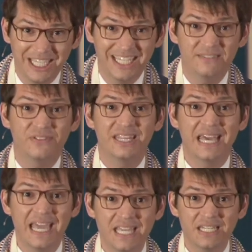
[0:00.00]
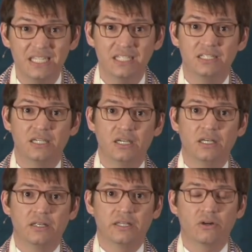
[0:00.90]
And if they
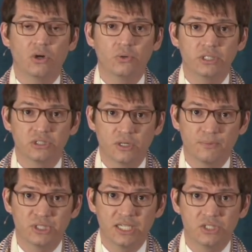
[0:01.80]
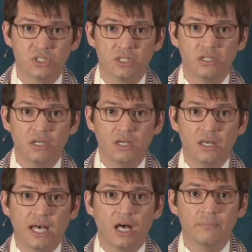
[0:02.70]
needed their own interpretation,
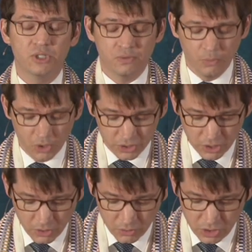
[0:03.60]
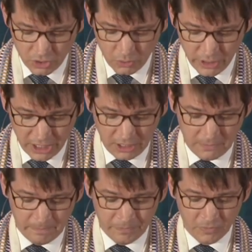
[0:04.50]
how much more so do we?
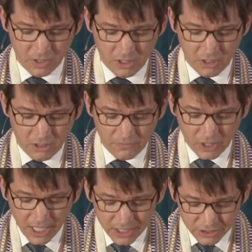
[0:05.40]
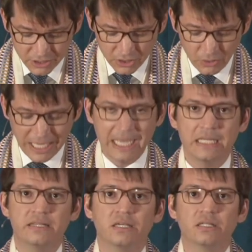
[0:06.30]
For us to do
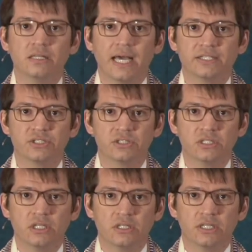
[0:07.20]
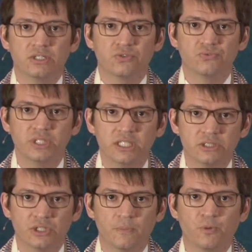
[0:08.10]
anything less than to
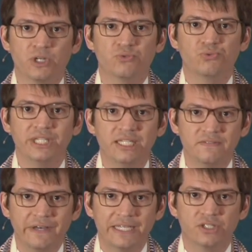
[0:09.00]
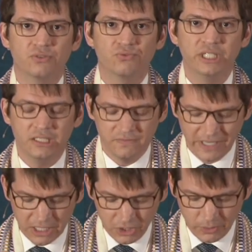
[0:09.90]
reinterpret, reinvent, and
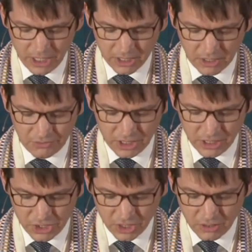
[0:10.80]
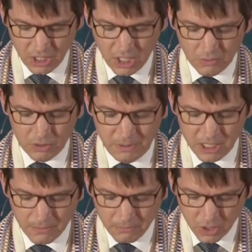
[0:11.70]
reevaluate our religion would be the
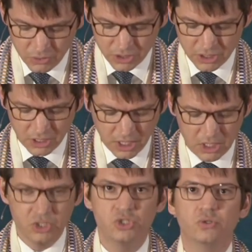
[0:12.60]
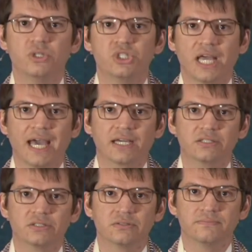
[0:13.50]
most un-Jewish
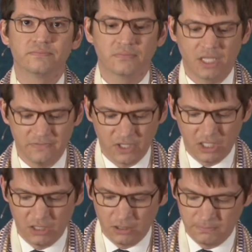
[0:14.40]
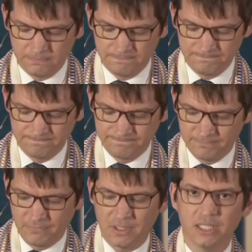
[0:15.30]
act of all.
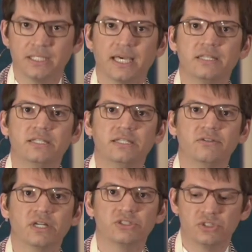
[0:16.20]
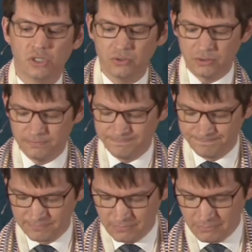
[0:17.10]
Ken Yehi Ratzon,
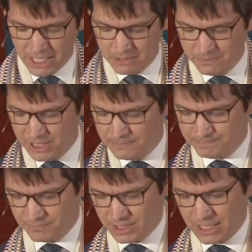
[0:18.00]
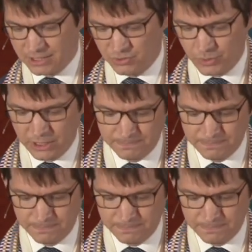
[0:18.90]
may it be God's will.